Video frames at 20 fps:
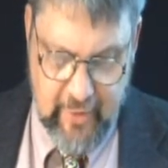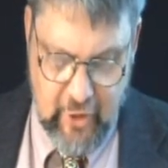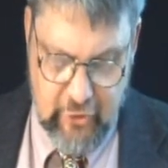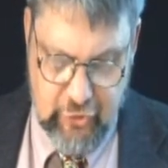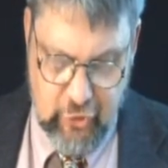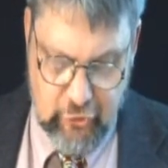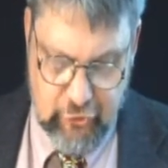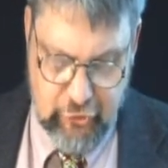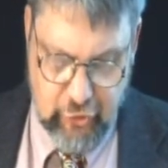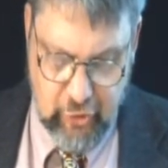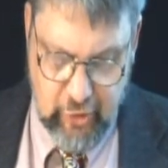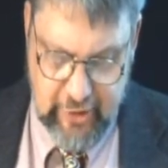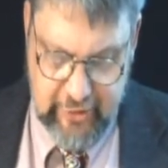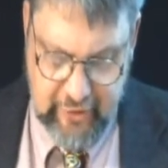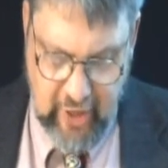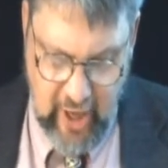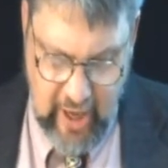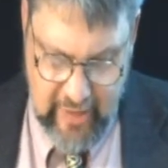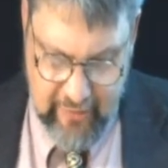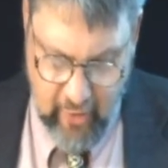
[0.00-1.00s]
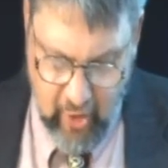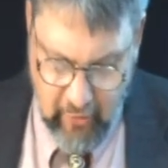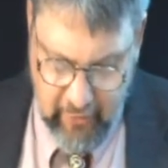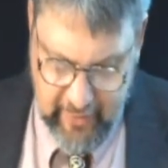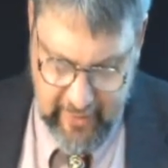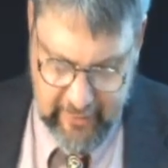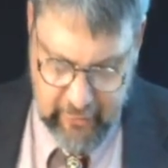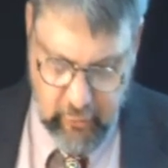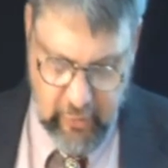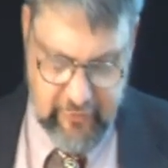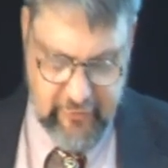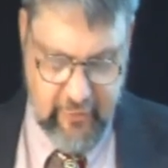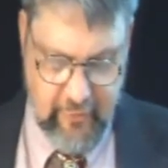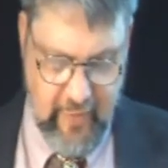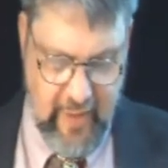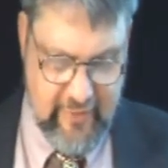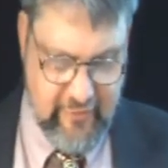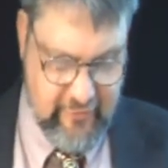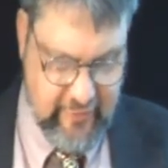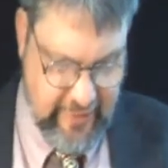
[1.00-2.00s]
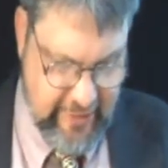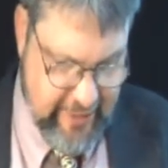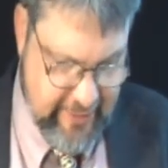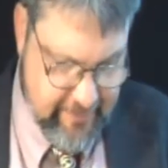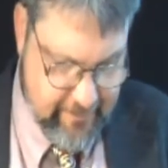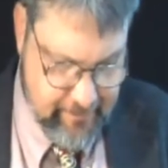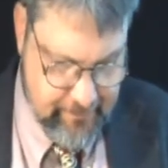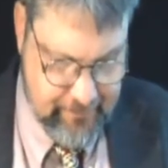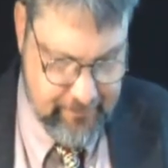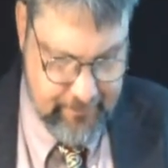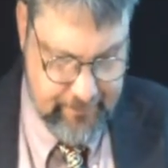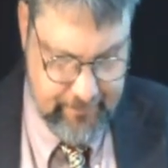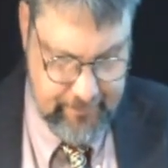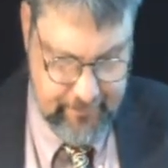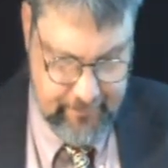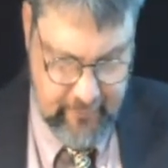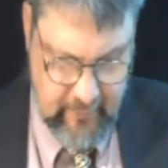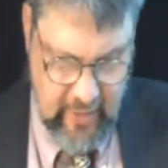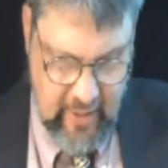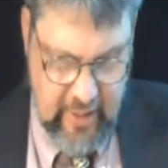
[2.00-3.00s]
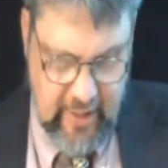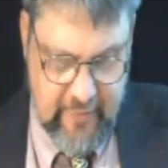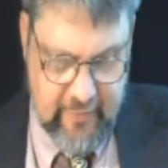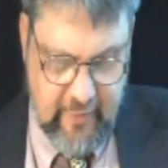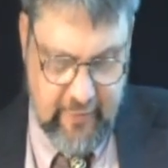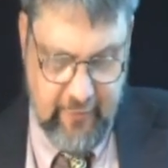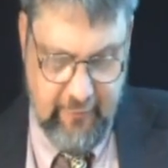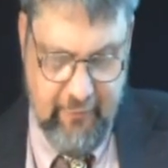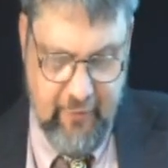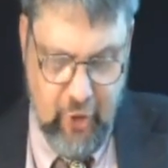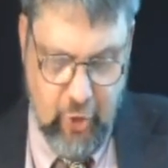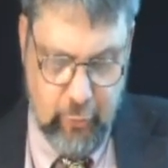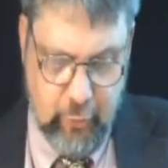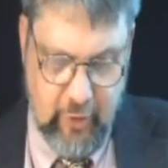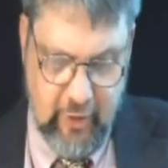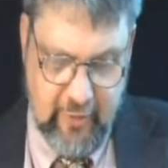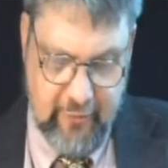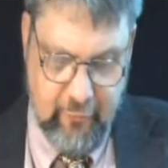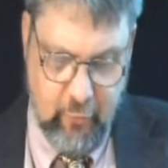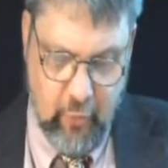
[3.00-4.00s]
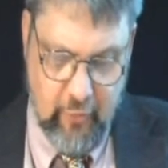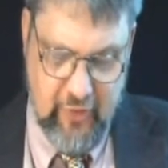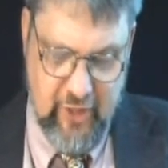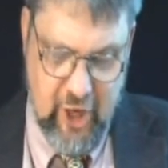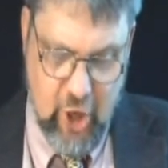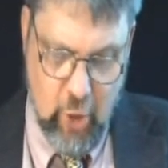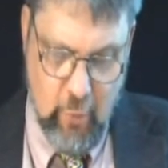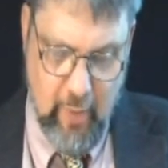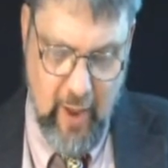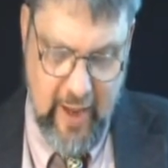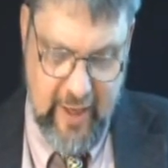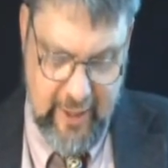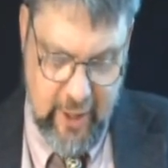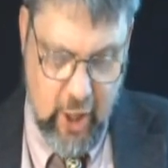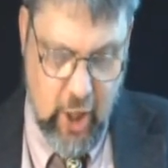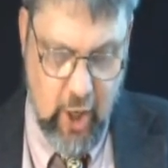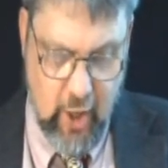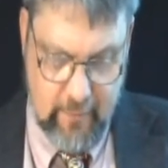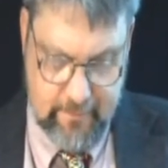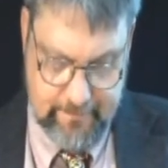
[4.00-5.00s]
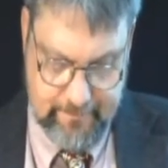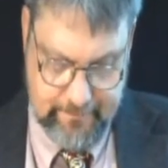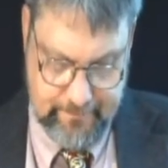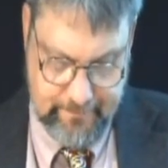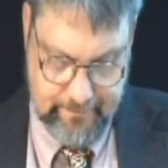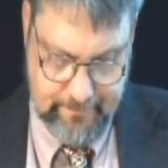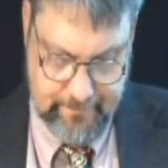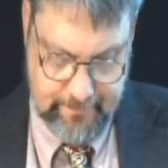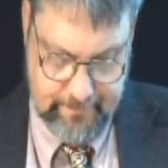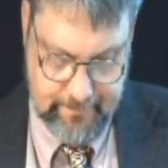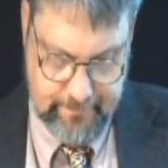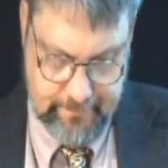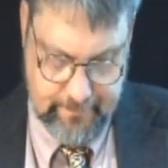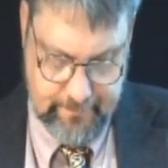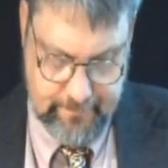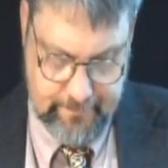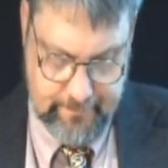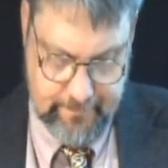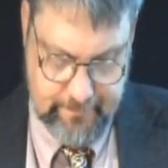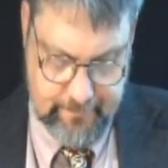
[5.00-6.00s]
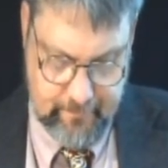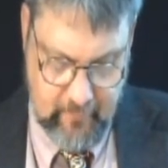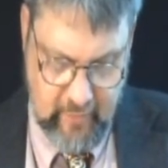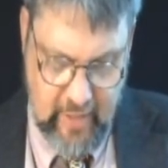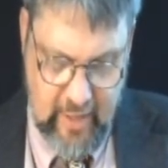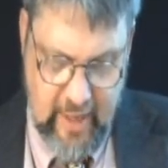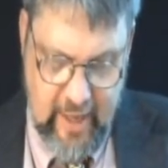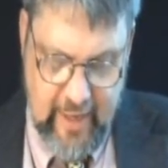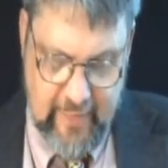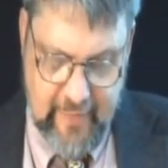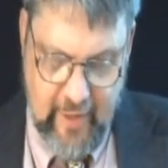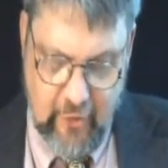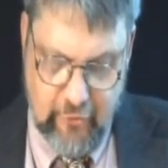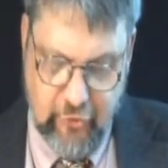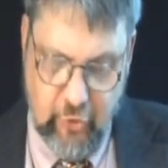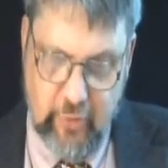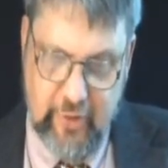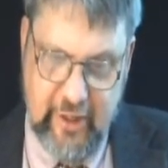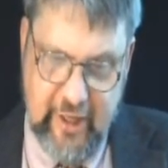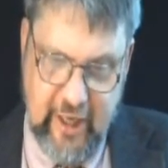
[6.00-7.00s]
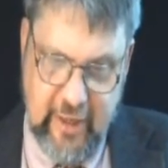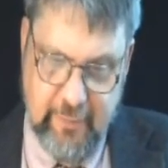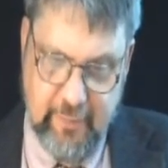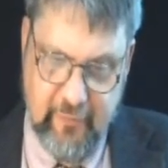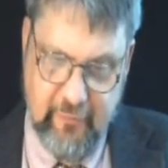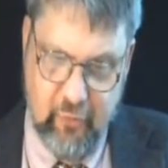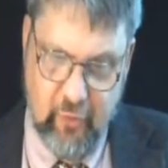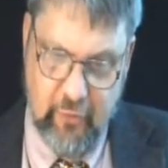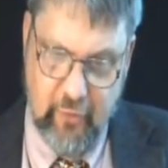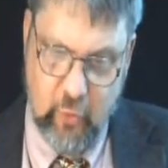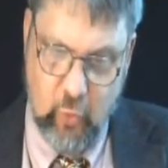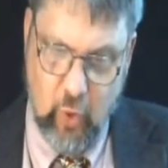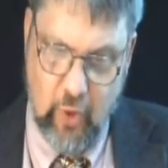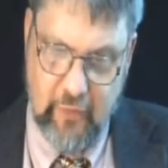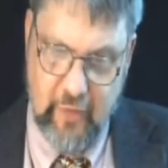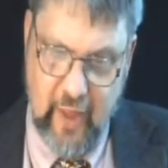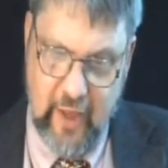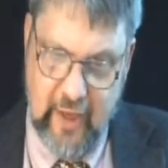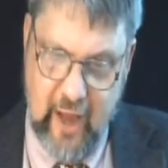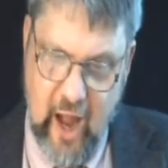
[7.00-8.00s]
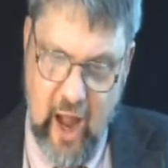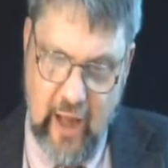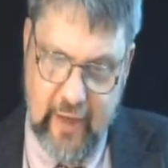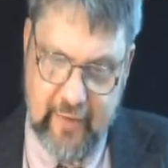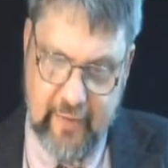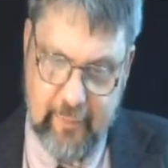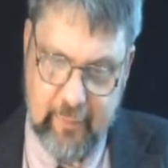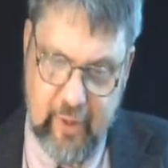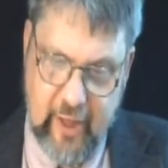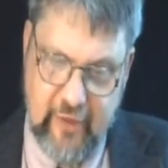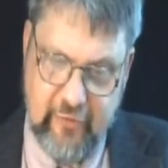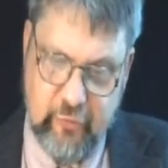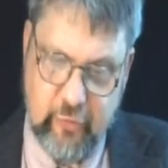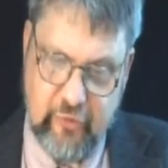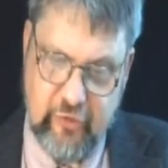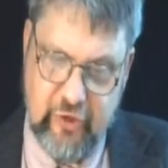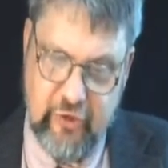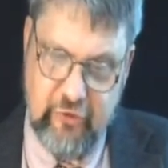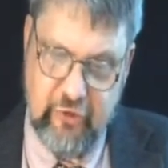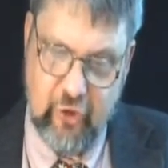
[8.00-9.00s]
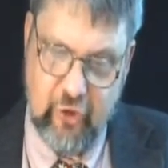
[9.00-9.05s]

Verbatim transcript: Thou shalt surely tithe all the increase of thy seed, that the field bringeth forth year by year. And thou shalt eat before the Lord thy God in the place which